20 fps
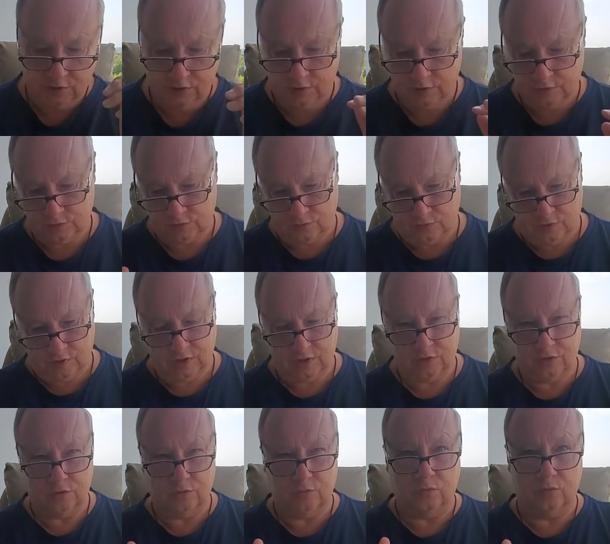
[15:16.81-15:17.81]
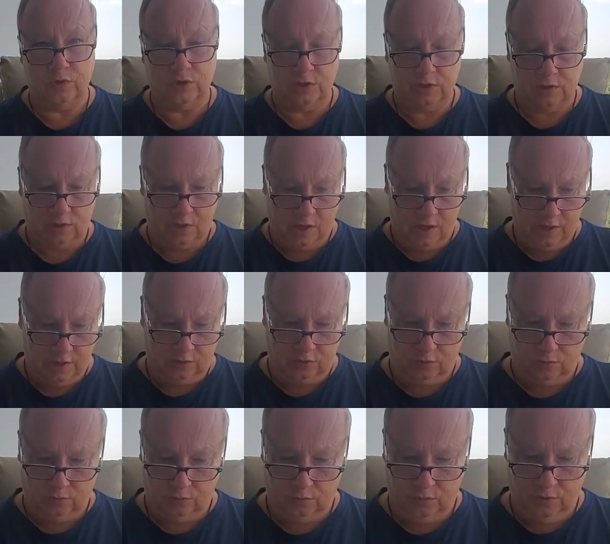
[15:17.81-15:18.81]
so that it could realign
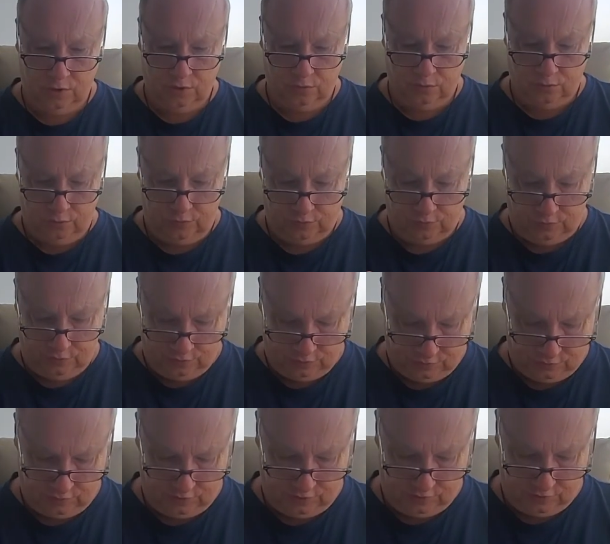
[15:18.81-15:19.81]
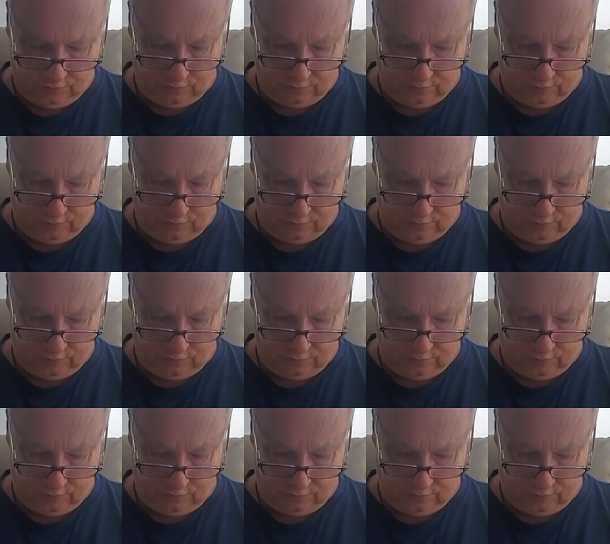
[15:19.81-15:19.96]
you with this King of